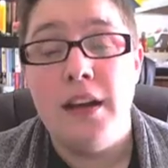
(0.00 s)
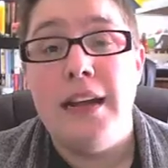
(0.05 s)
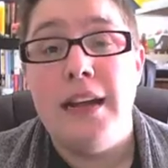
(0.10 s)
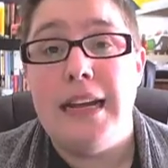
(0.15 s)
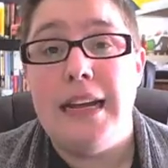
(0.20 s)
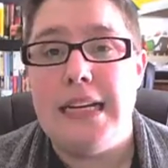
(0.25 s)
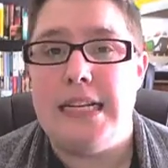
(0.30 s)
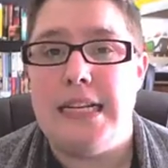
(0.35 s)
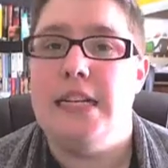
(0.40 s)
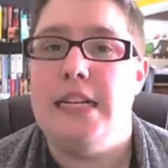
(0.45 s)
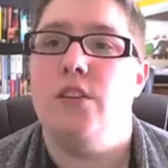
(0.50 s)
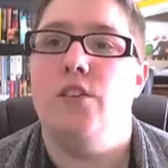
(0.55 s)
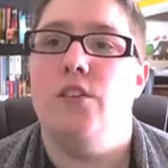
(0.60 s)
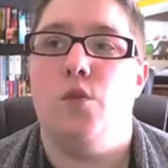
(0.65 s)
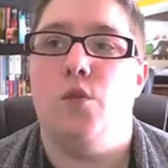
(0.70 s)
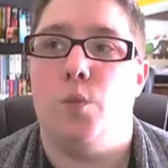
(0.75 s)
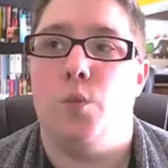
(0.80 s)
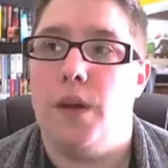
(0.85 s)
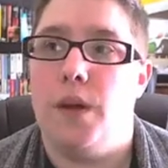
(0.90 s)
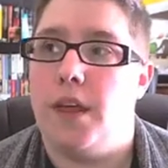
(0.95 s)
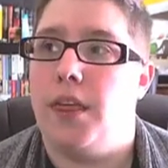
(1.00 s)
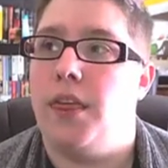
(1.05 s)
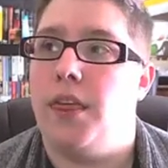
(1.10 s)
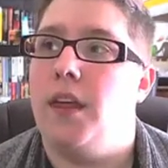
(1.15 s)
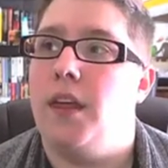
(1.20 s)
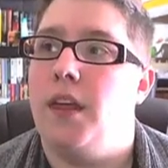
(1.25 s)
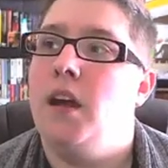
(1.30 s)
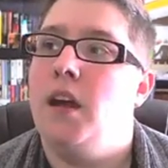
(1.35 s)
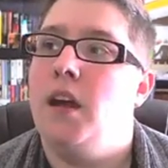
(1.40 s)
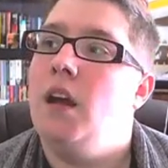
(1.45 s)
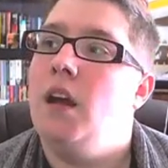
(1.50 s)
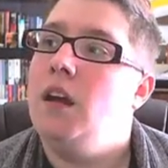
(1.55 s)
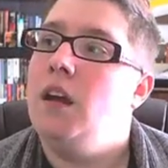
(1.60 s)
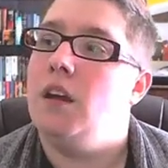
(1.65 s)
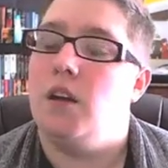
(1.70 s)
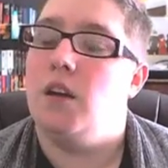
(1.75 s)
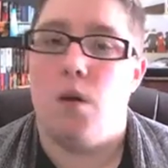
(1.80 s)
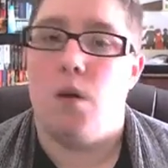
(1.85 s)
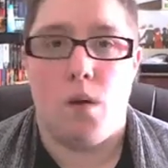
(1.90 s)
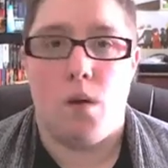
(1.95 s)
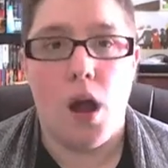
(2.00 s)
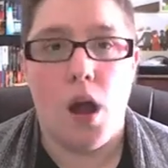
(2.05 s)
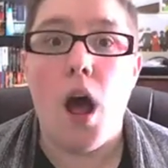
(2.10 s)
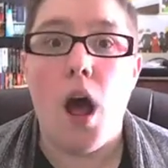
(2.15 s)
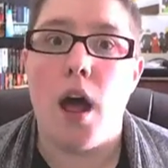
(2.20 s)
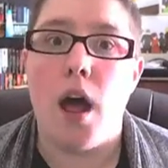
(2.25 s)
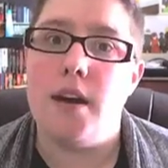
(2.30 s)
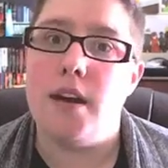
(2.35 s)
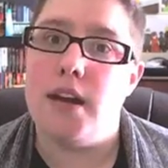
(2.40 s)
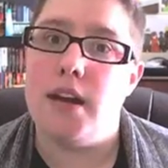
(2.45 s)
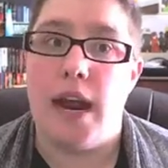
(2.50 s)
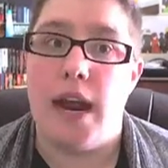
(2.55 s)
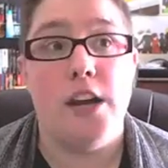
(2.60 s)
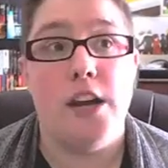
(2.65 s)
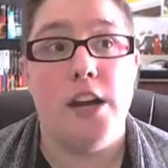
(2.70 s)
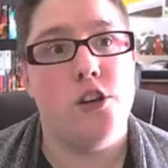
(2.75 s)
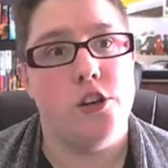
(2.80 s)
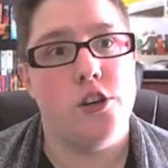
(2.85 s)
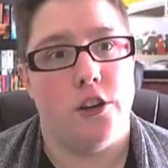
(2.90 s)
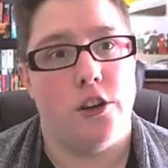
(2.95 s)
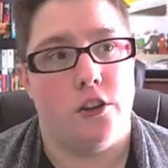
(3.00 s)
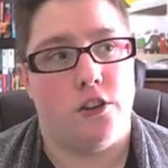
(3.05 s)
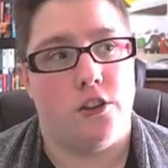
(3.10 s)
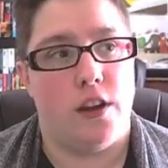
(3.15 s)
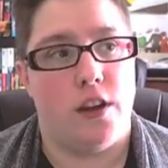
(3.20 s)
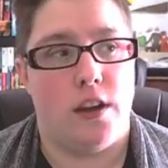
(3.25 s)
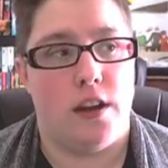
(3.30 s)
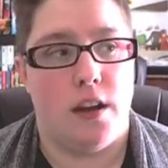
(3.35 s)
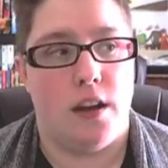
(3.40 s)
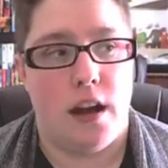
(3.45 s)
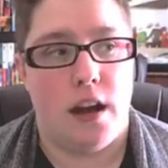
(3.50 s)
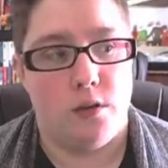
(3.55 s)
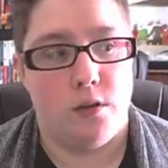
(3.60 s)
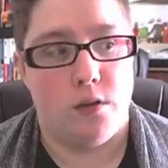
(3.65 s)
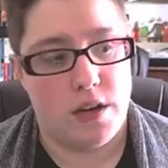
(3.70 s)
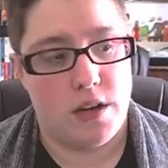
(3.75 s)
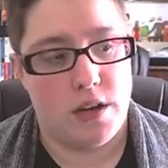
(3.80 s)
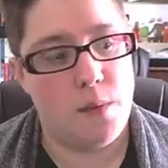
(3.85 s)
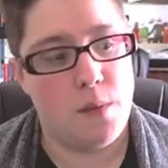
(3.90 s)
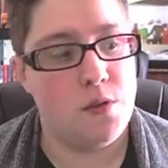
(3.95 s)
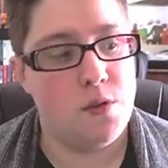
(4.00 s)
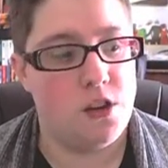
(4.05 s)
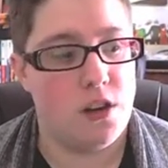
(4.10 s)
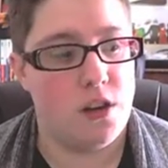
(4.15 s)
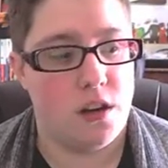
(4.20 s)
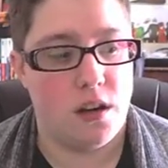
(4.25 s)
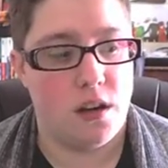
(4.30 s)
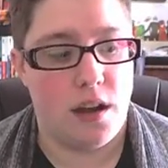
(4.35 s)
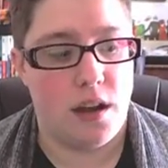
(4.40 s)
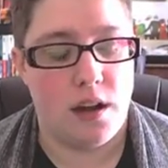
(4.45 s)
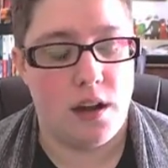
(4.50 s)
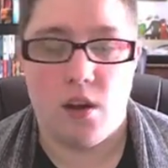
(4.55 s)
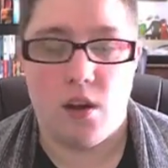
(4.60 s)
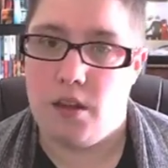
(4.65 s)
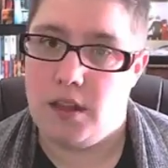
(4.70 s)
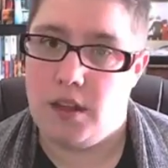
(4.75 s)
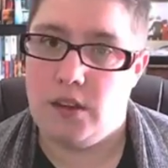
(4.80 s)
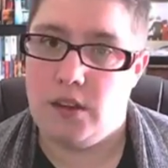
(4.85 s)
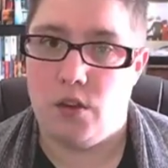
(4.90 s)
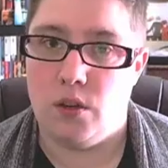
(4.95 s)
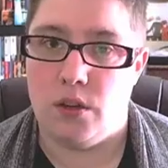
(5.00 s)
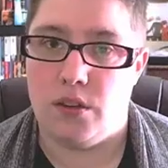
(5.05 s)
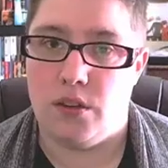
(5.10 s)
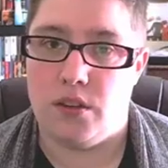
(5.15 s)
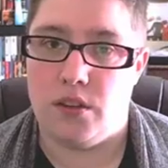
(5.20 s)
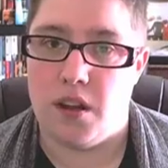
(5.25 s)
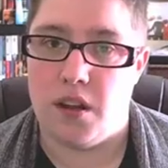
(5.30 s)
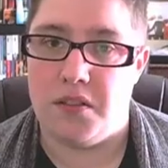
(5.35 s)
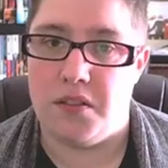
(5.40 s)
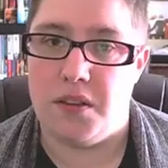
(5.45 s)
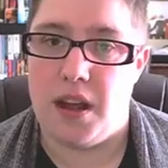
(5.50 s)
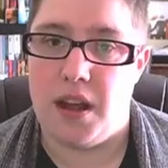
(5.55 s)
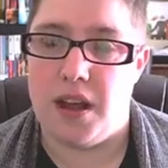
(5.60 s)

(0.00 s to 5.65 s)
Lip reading: It deals with, God and angels and redemption and all that sort of stuff.